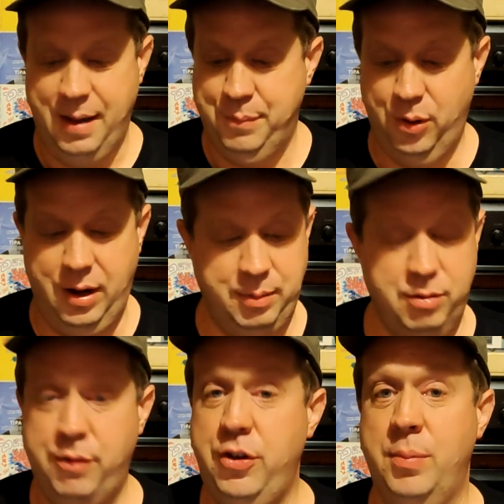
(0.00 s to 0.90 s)
But I'm going
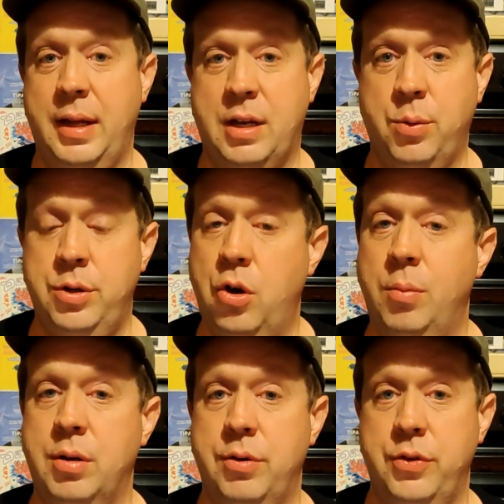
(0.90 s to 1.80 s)
to review them like I would
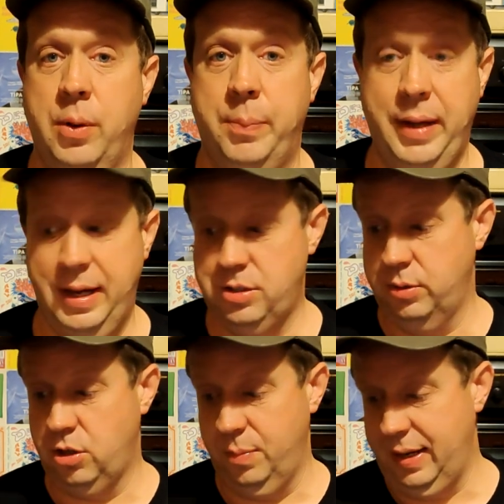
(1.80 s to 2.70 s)
normally review a beer. So
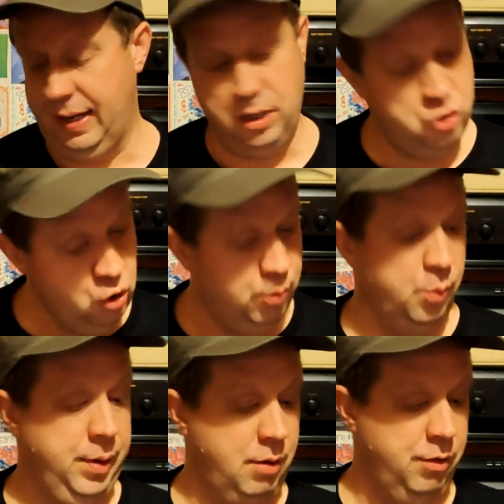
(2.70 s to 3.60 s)
it's going to be like a double
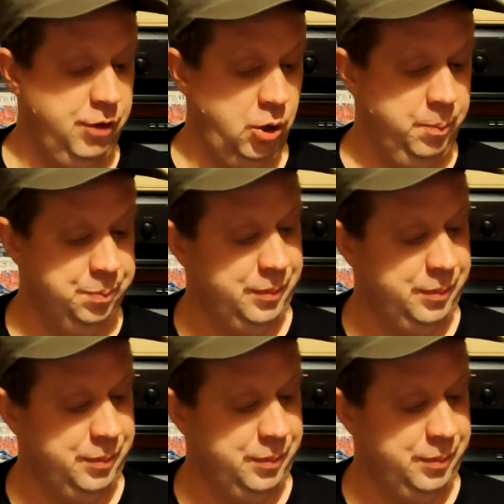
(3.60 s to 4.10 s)
beer review.